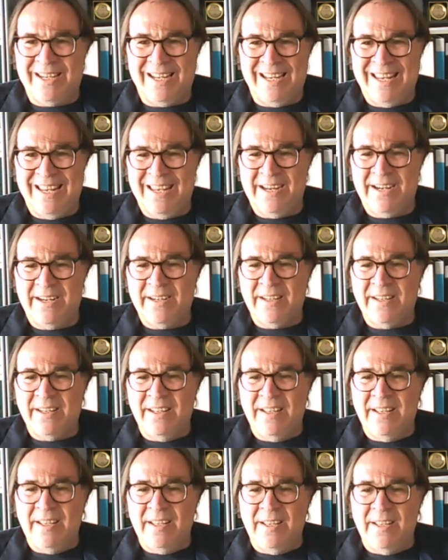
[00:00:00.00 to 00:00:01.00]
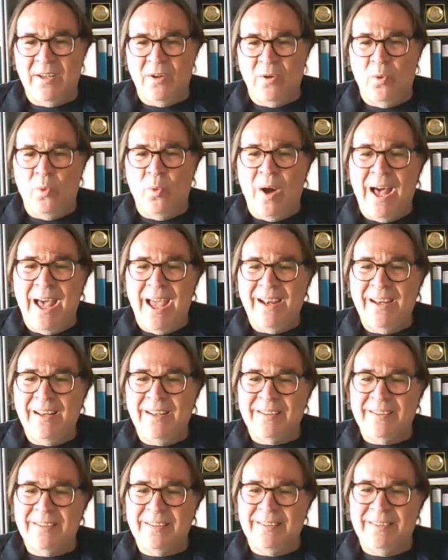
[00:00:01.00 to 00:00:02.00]
clear,
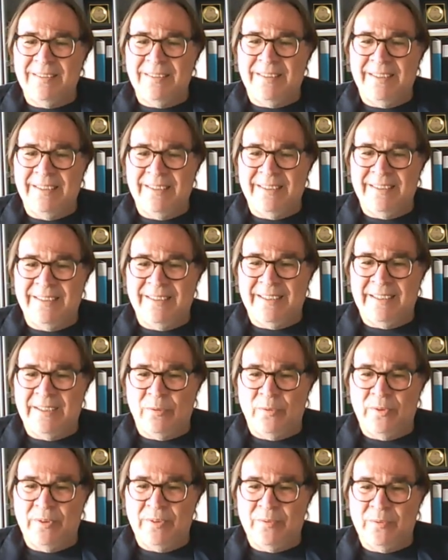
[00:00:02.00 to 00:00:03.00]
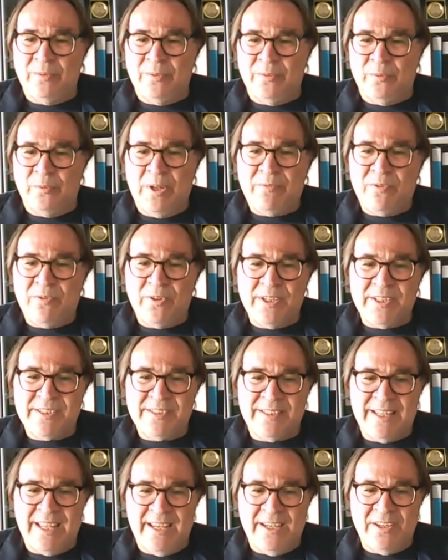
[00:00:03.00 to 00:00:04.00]
while the
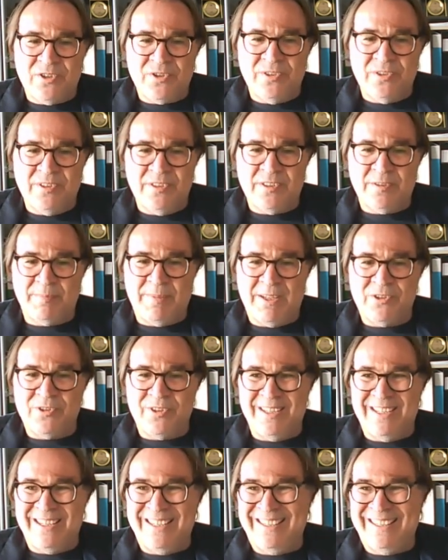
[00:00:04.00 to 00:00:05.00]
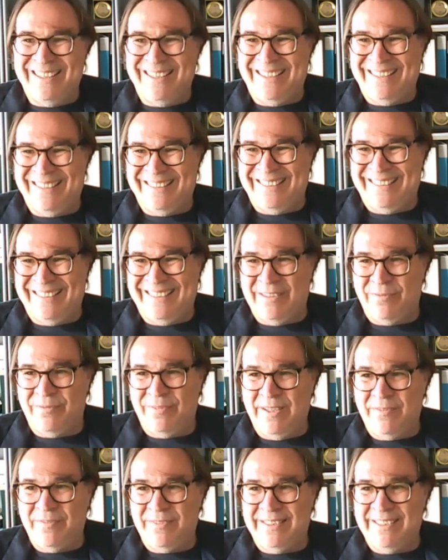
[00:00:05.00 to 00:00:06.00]
reforestation, especially in the
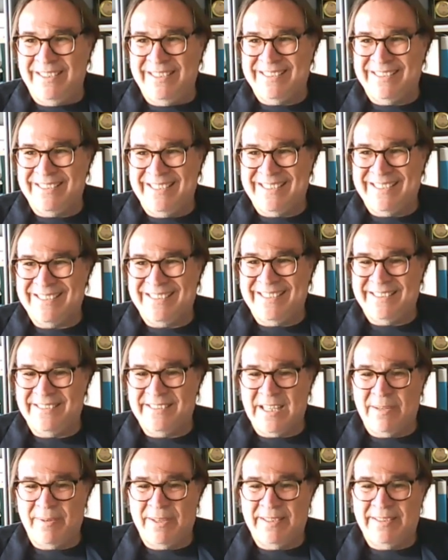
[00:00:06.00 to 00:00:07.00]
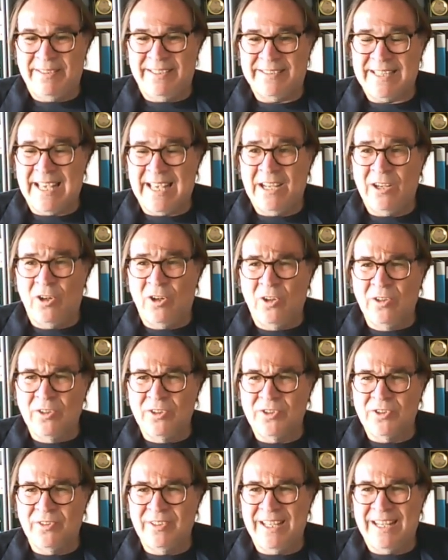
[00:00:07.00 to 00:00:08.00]
50s, 60s, 70s, and
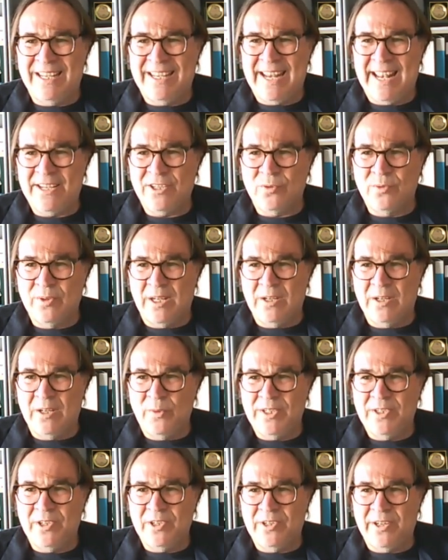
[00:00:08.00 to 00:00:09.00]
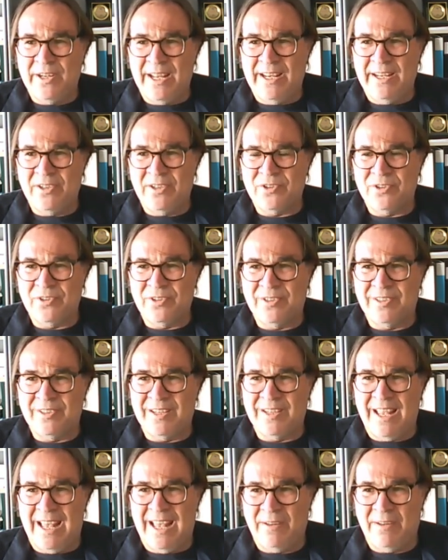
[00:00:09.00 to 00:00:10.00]
also the natural
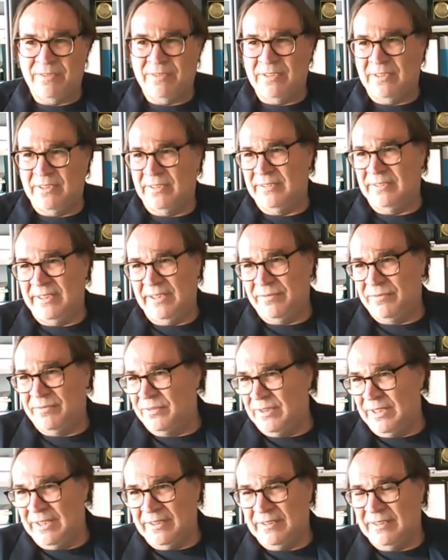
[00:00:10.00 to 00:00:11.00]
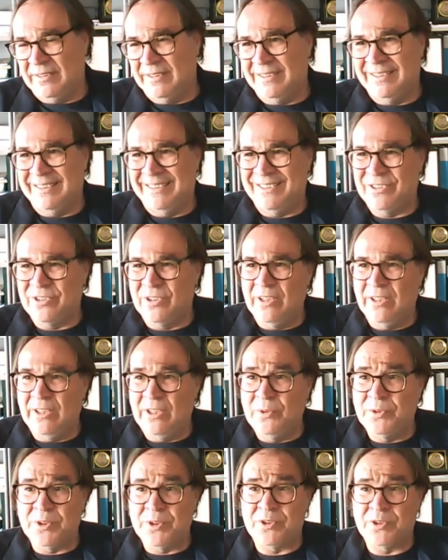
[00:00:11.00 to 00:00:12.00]
regeneration after different soil
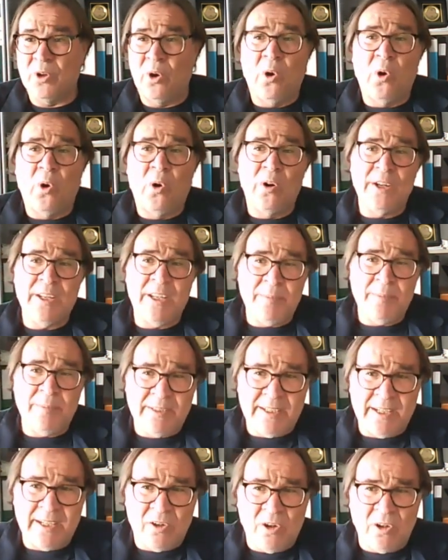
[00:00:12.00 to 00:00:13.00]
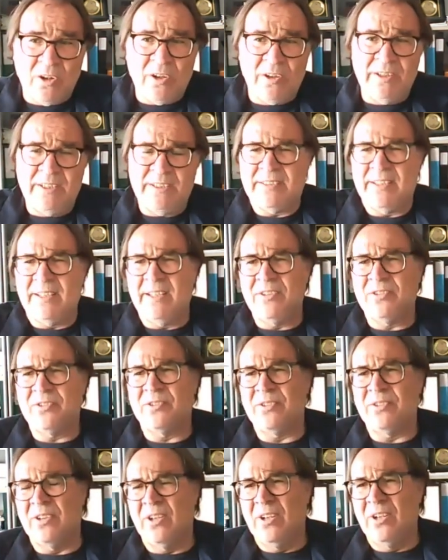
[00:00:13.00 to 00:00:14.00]
uses, or even the
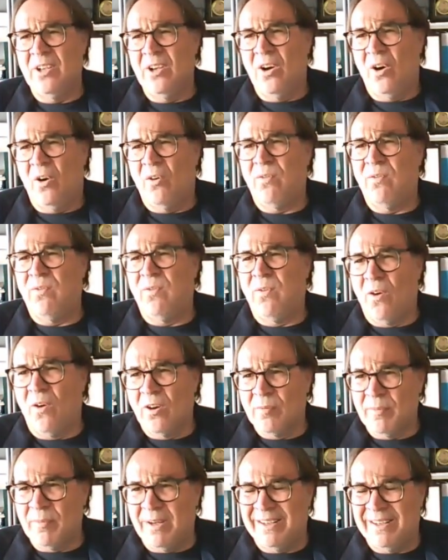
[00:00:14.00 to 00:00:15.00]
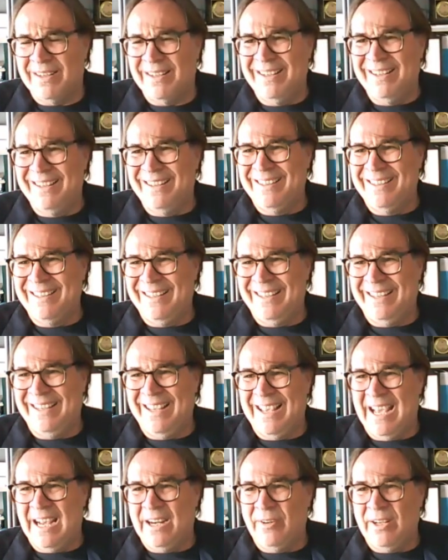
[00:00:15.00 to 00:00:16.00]
colonization of former
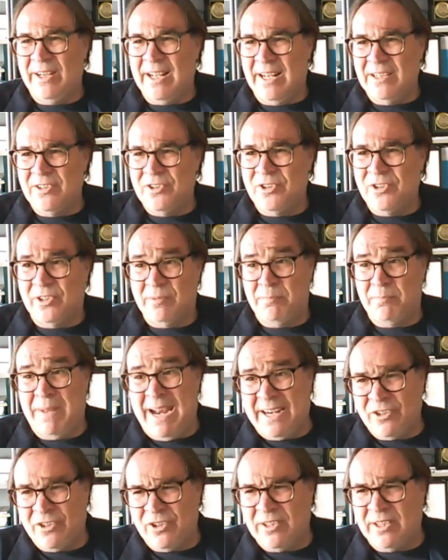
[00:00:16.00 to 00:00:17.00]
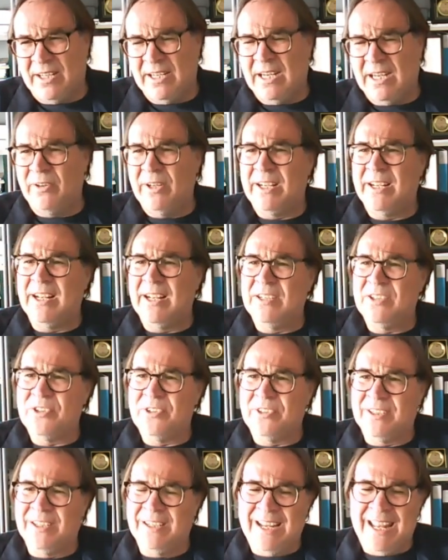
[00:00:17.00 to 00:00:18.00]
marginal
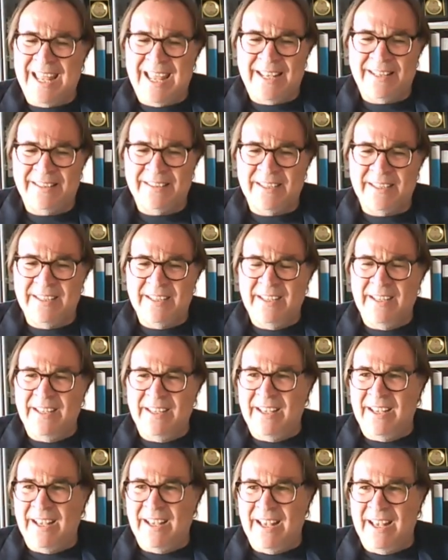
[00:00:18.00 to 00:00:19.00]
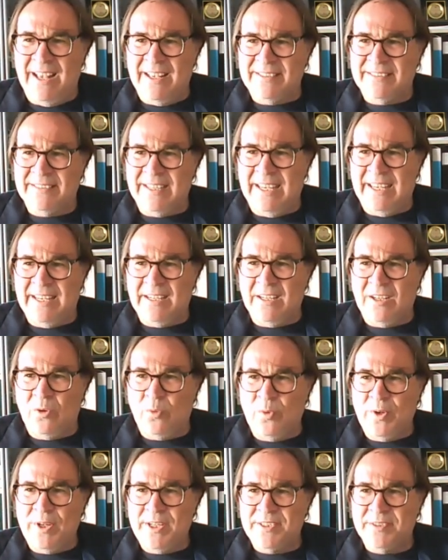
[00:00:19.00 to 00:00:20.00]
agricultural land, has
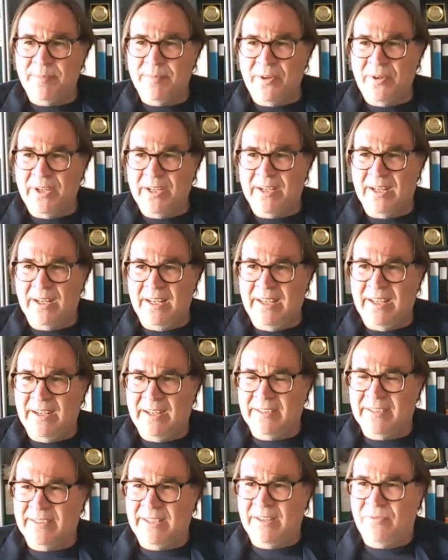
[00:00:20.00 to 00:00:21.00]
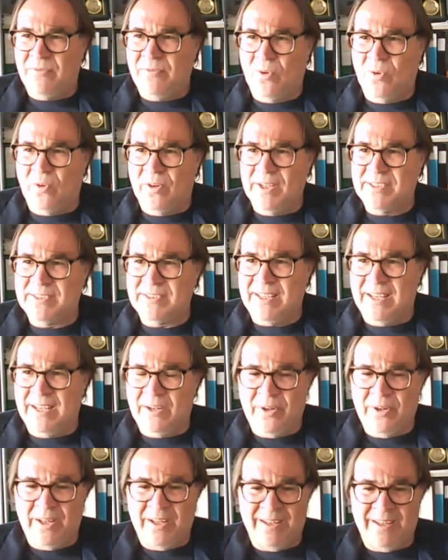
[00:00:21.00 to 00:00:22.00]
increased very clear the forest
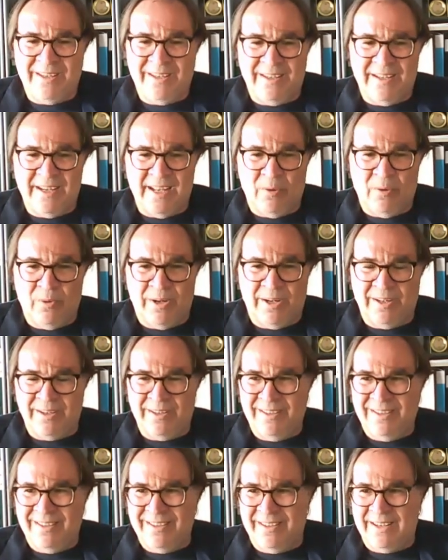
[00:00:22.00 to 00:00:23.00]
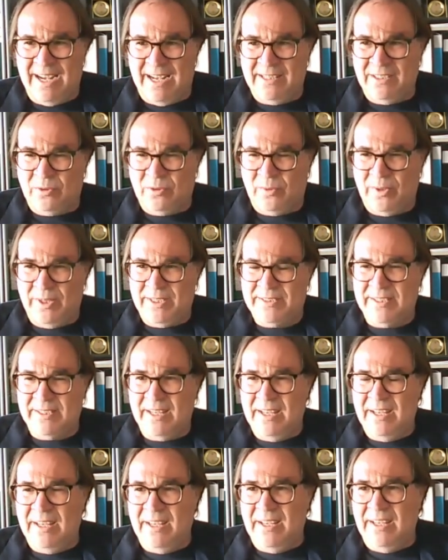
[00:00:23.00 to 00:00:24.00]
area in our countries.